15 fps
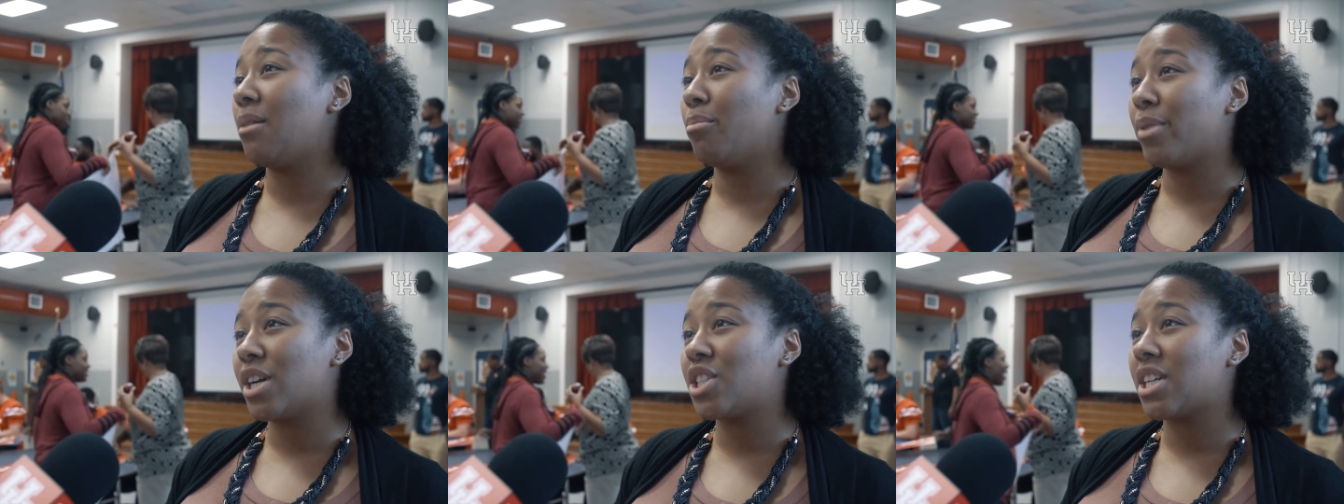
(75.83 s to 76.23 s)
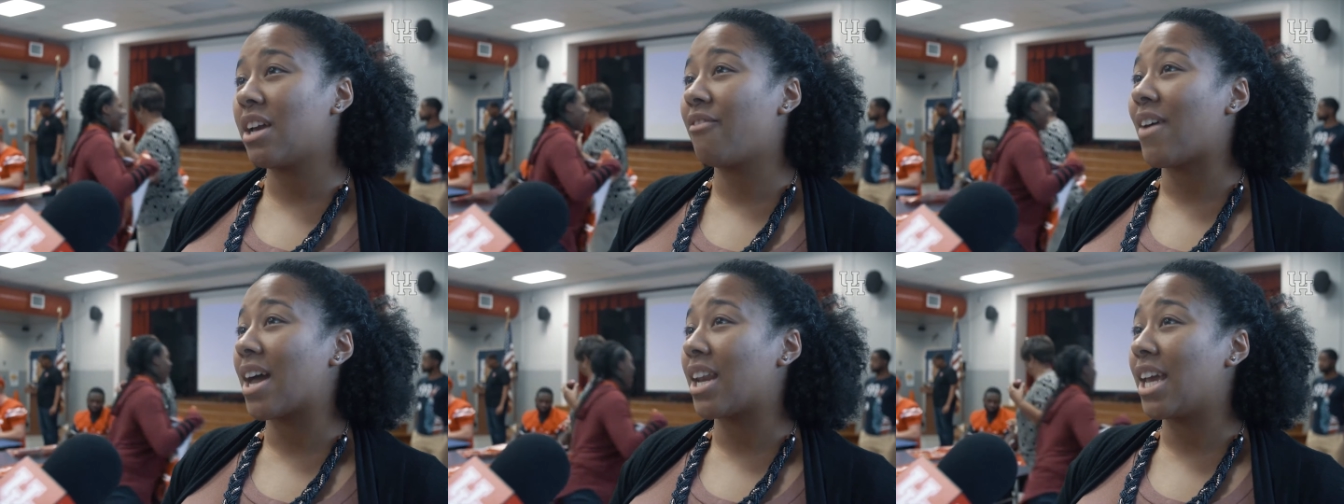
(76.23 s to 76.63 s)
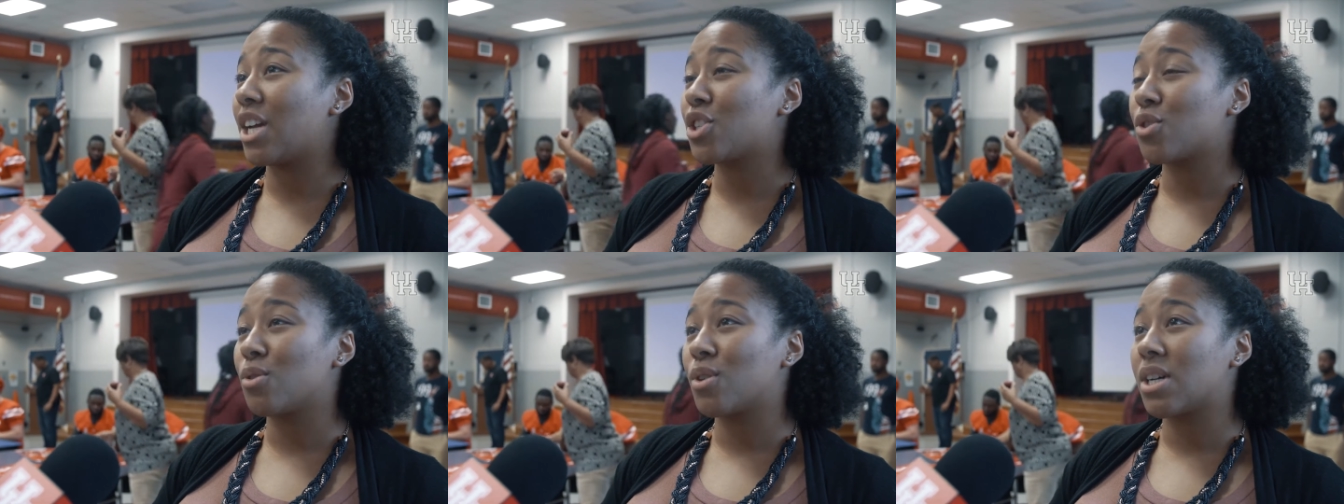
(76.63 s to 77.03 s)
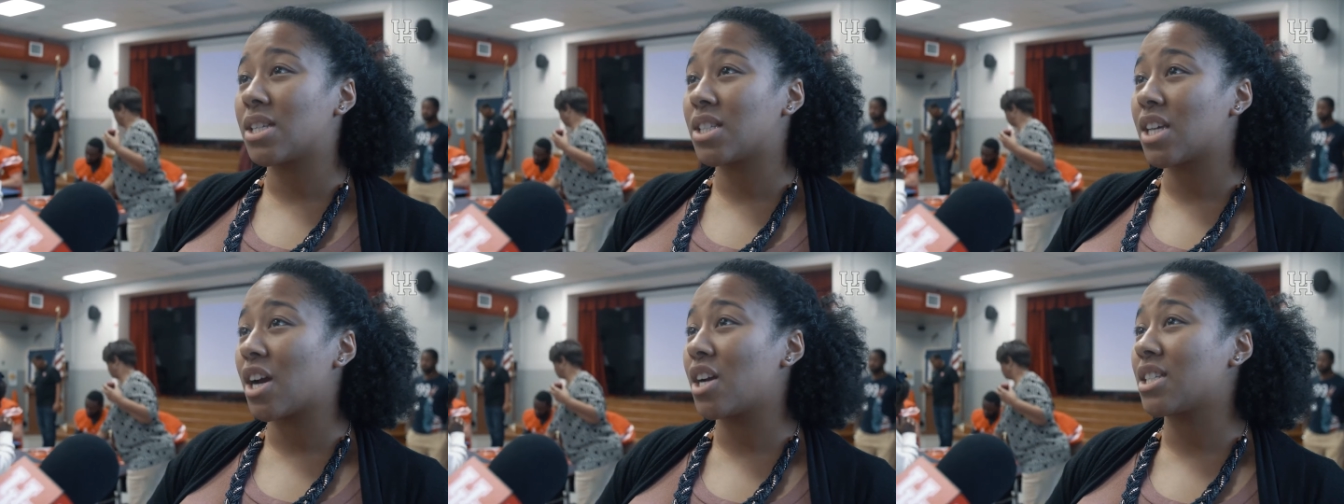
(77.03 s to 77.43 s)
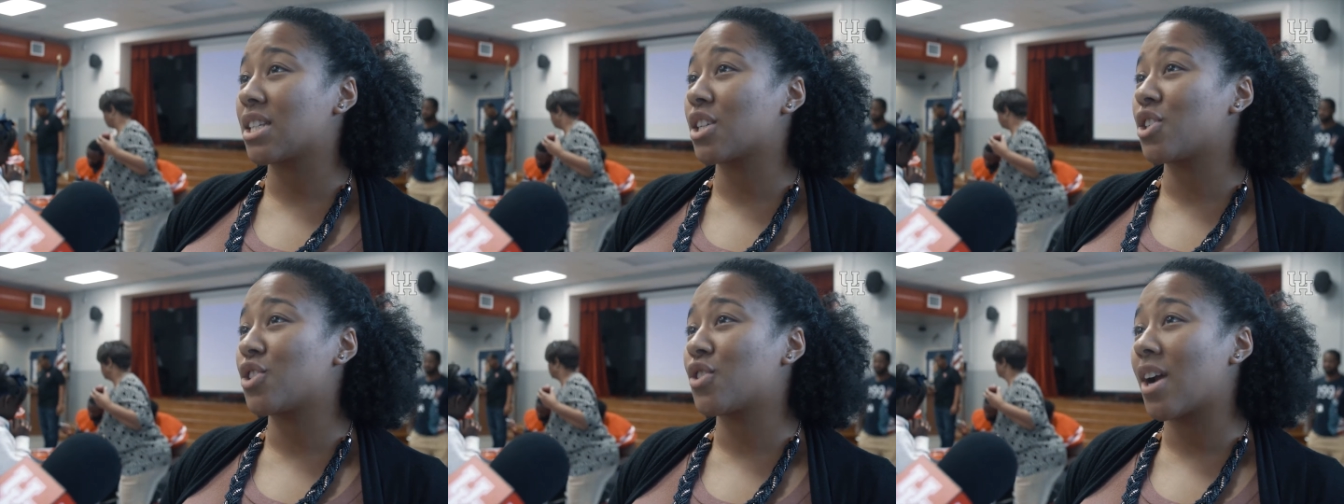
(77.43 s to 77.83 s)
budget, financial concerns and
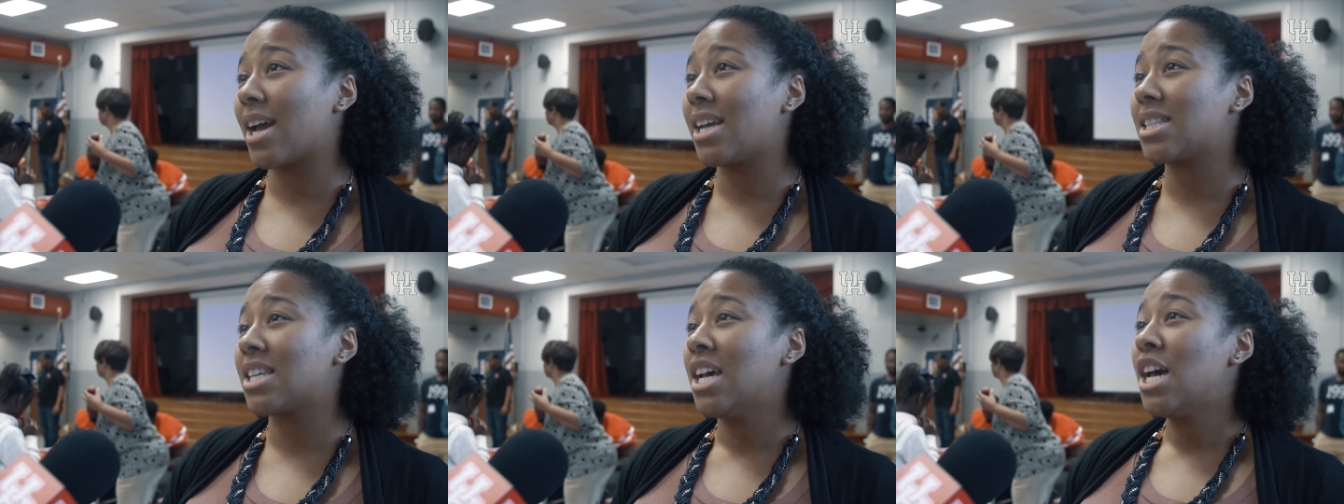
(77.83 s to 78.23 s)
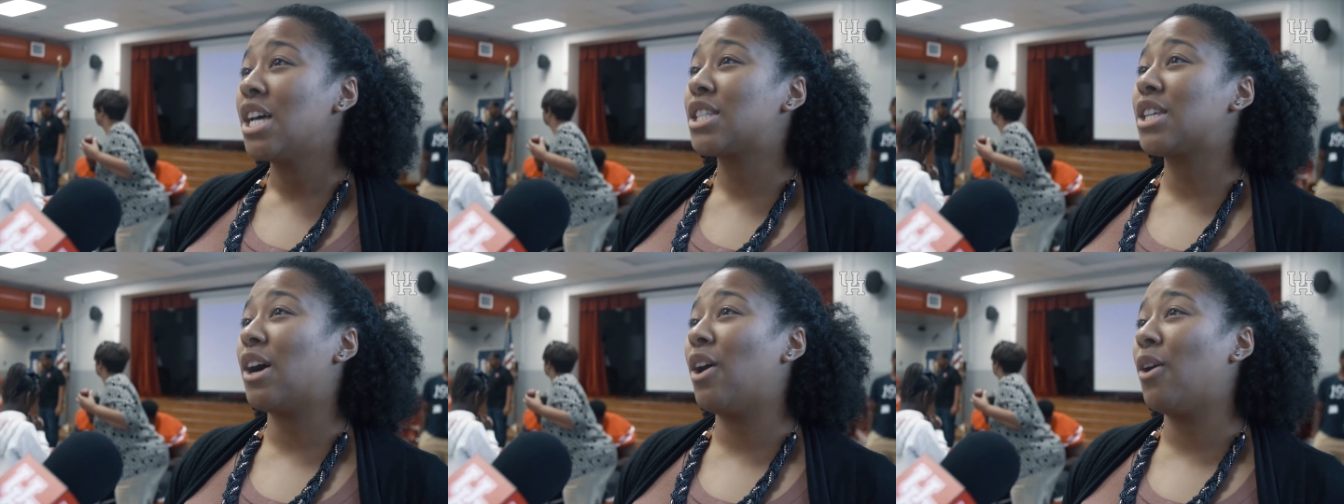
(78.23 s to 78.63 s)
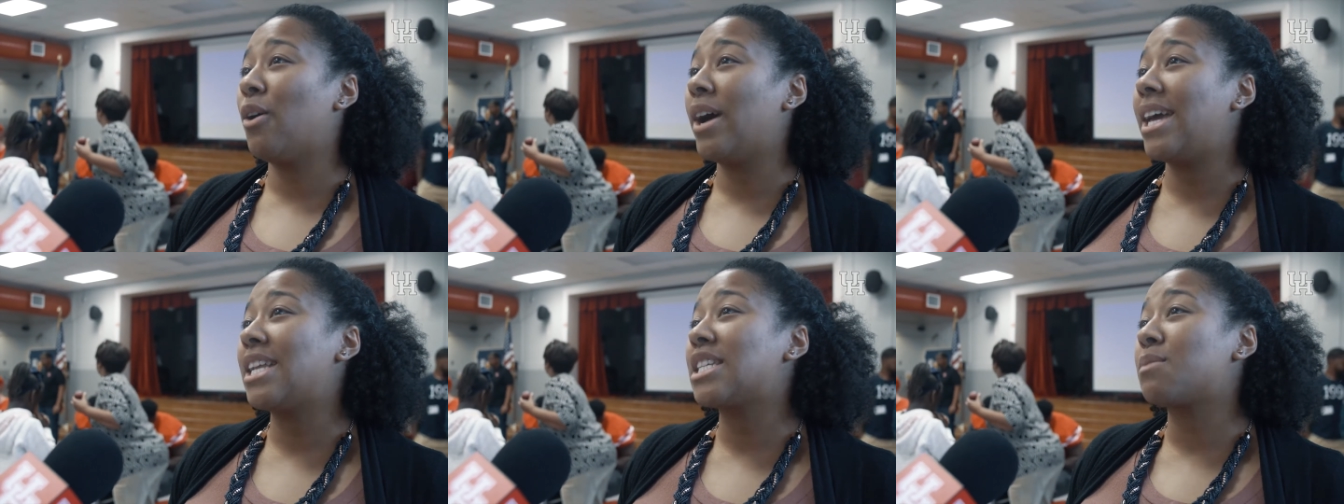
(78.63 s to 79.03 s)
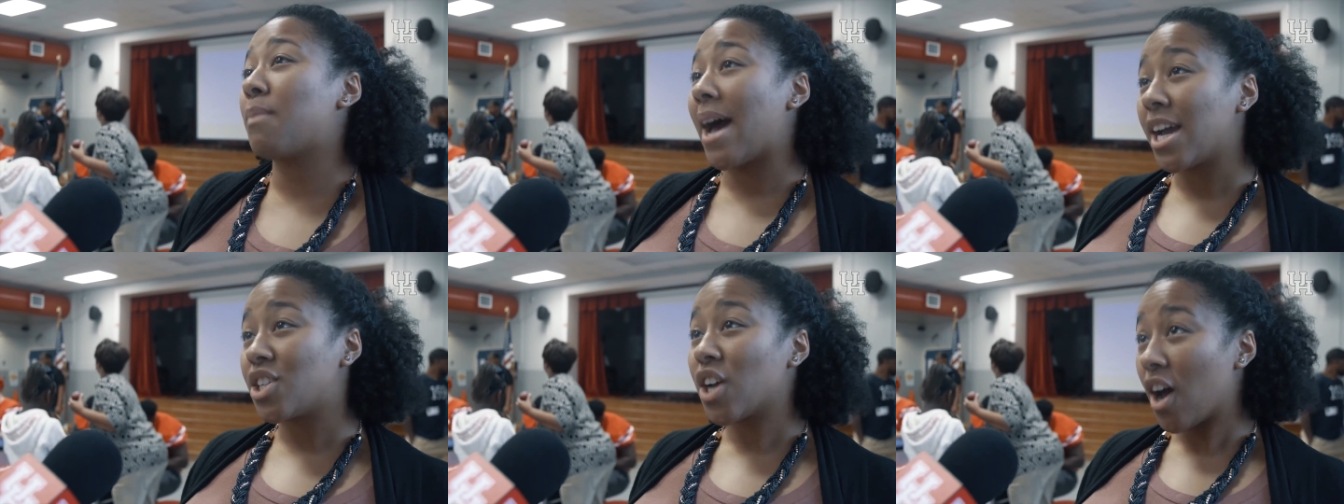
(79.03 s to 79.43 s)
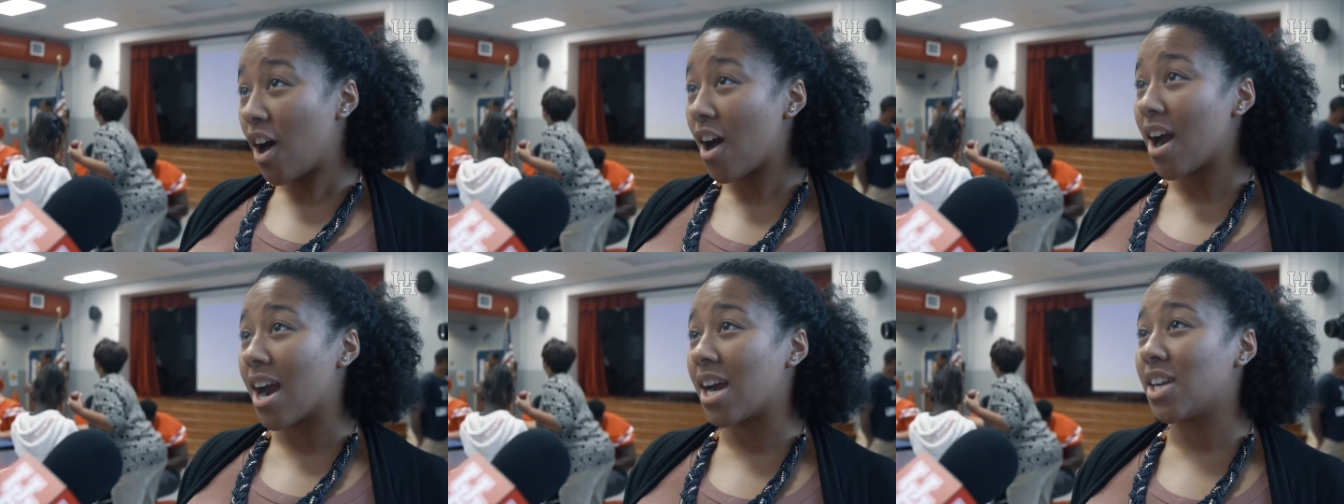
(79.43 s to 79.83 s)
constraints. So it is my
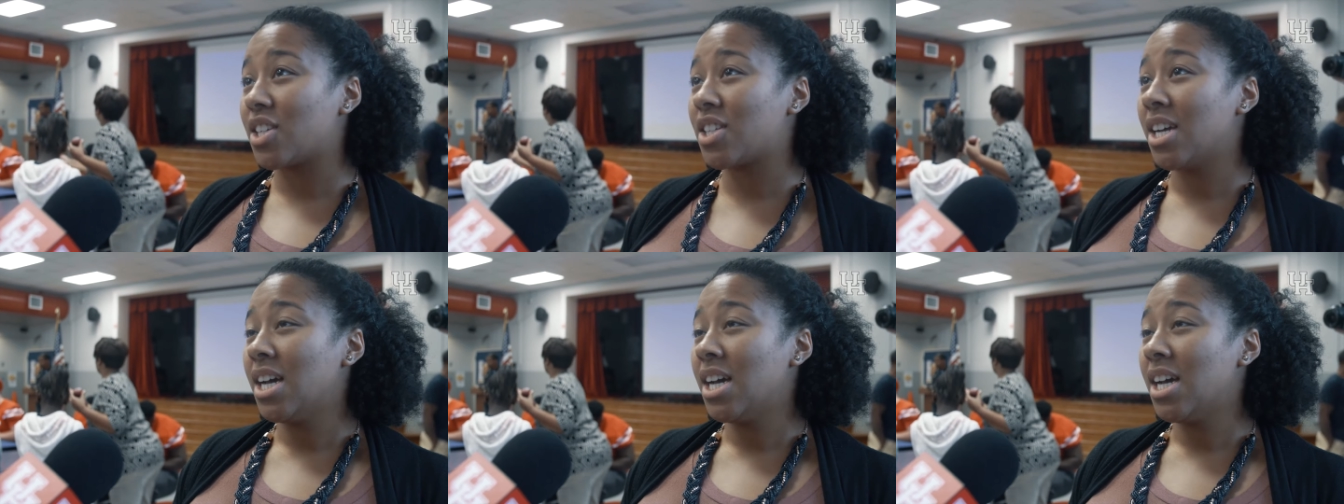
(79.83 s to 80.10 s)
charge